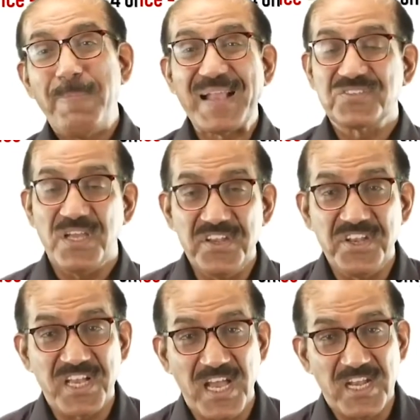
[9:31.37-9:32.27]
Pax
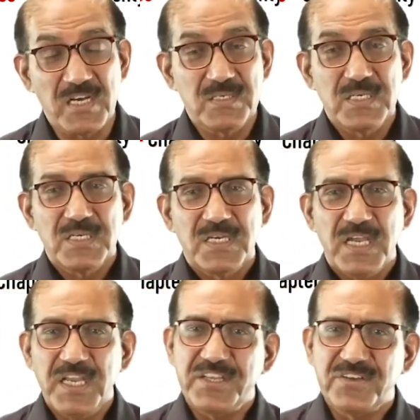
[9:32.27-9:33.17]
Indica.
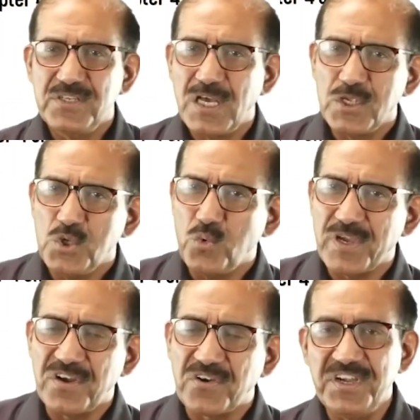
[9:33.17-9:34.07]
You
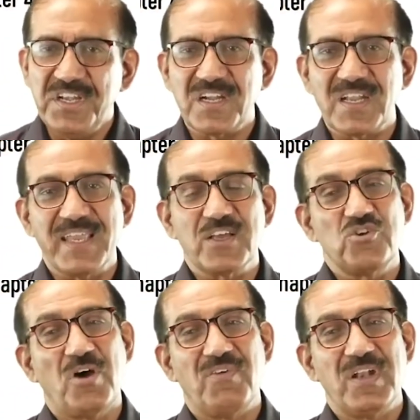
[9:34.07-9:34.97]
can read it like
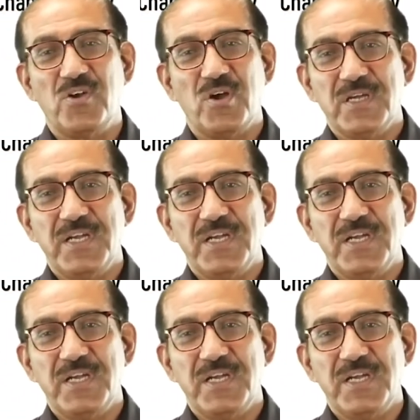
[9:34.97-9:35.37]
a novel.